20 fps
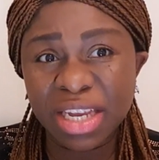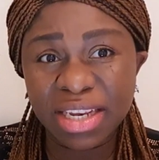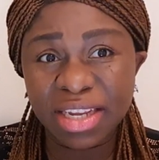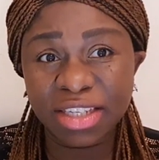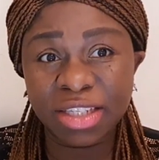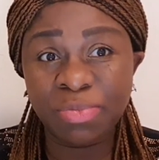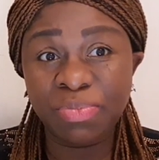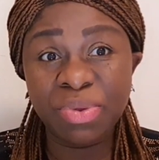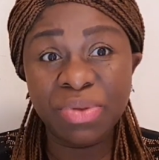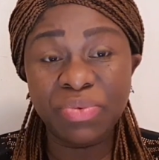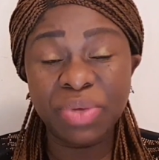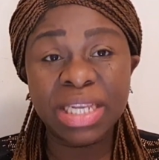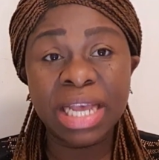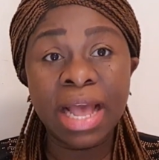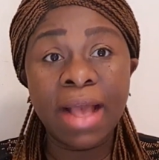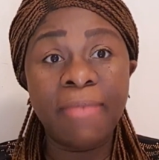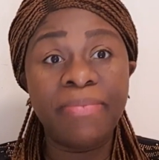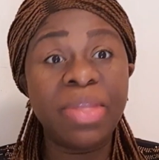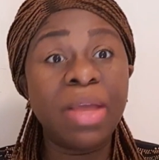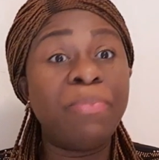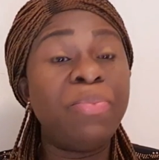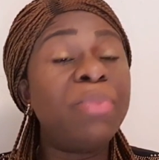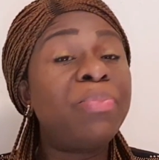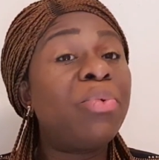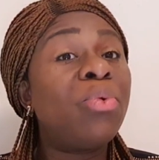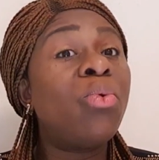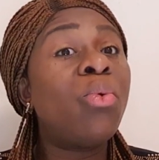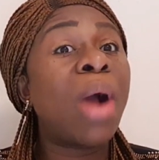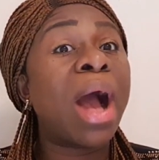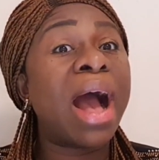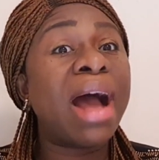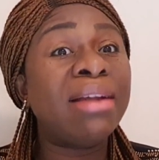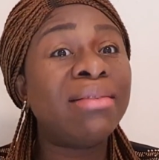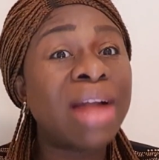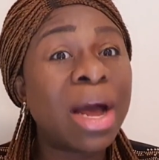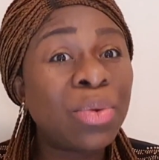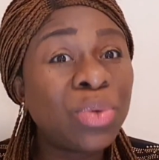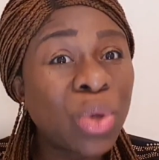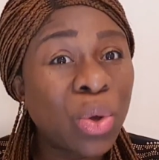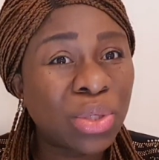in the spirit, the people who are
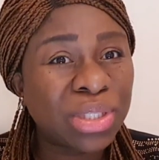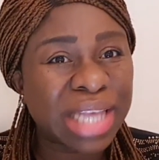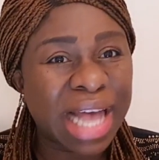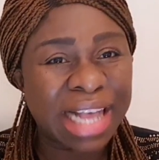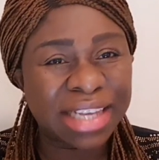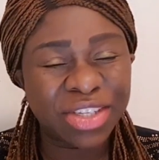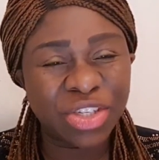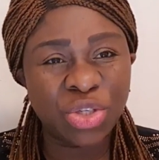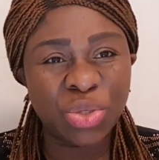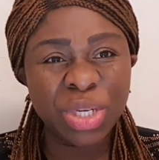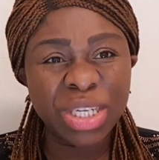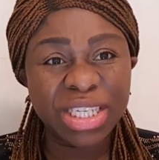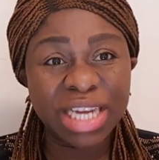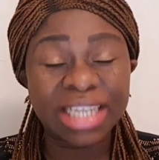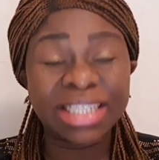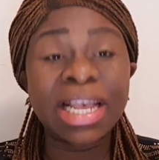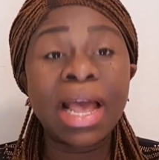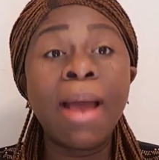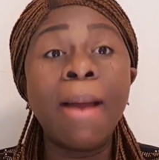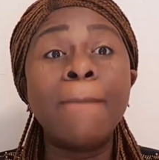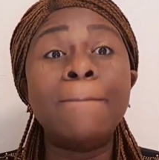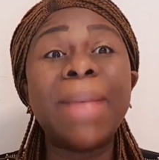around us as strangers